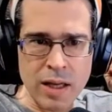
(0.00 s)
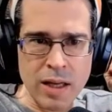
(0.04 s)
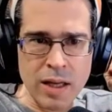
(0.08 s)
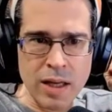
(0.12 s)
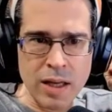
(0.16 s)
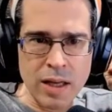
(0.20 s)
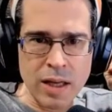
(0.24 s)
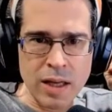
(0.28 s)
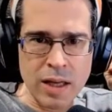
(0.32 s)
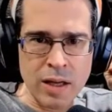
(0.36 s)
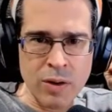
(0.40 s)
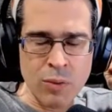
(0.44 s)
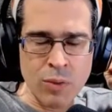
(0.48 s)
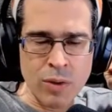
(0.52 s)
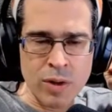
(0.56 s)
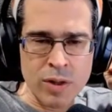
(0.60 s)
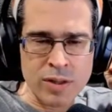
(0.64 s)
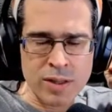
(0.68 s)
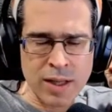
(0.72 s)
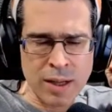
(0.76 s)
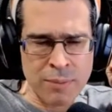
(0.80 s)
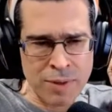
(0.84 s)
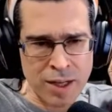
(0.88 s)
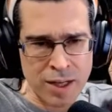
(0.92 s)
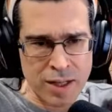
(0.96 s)
it was,
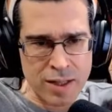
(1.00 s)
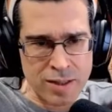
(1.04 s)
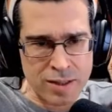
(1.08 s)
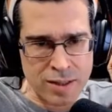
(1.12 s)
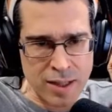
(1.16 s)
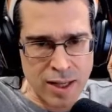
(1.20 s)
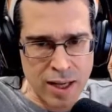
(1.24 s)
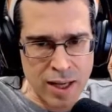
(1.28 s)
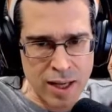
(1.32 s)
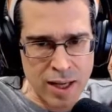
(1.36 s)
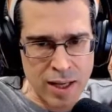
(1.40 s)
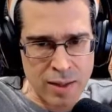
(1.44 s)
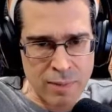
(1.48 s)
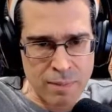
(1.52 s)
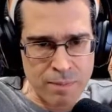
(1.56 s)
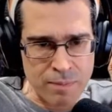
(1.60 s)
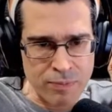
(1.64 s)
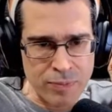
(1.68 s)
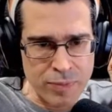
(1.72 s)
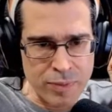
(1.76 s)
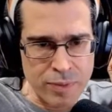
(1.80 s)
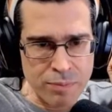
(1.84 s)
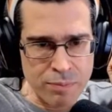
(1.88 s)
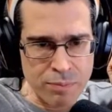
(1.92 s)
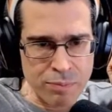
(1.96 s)
I'm not going to say
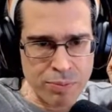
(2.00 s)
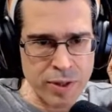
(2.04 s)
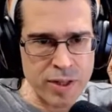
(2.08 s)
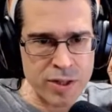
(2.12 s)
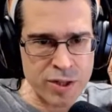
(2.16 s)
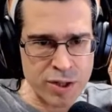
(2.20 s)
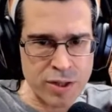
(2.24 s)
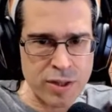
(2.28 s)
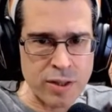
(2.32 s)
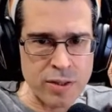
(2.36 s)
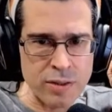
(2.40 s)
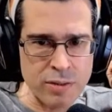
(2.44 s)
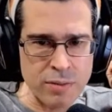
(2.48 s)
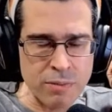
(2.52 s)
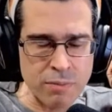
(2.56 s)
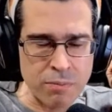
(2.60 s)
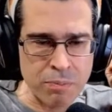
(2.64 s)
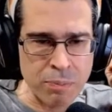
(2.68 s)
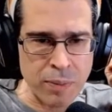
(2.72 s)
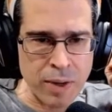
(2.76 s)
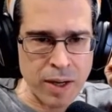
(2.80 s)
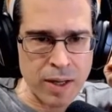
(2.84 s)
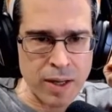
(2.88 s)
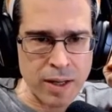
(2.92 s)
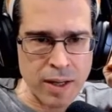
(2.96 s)
prescient,
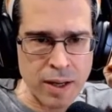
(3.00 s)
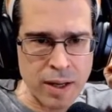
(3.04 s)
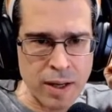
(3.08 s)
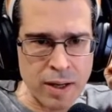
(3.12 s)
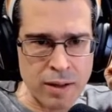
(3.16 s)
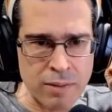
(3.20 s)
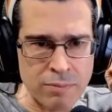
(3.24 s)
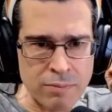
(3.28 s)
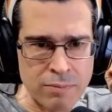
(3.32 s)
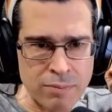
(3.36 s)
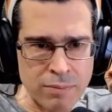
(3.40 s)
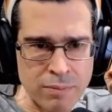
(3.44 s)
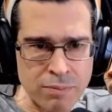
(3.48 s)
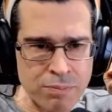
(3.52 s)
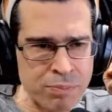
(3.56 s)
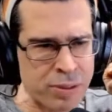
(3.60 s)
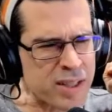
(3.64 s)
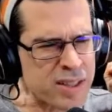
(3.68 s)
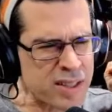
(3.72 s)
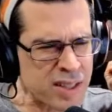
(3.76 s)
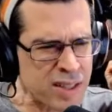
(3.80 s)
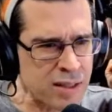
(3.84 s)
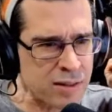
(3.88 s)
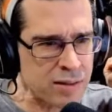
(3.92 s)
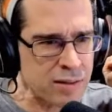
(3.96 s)
but
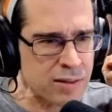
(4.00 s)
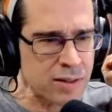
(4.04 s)
prescient.